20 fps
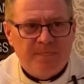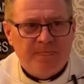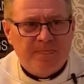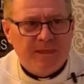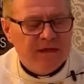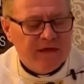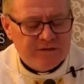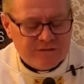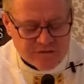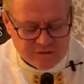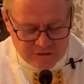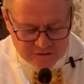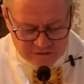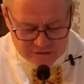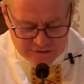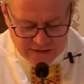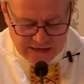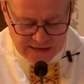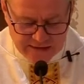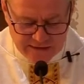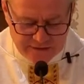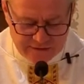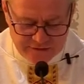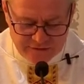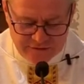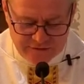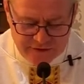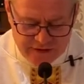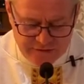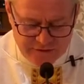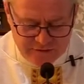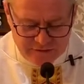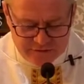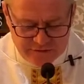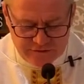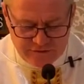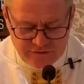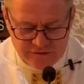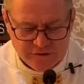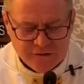It's the silence and the
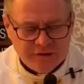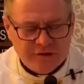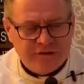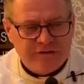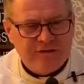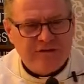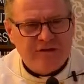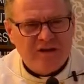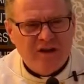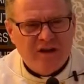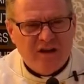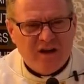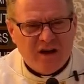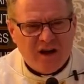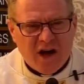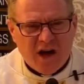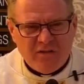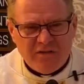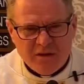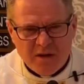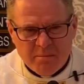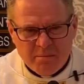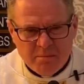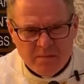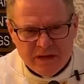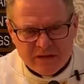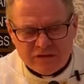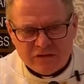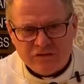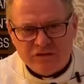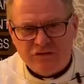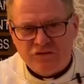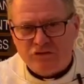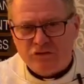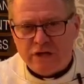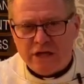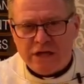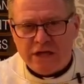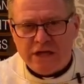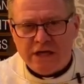stillness of a
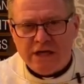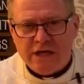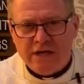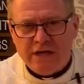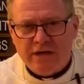mystery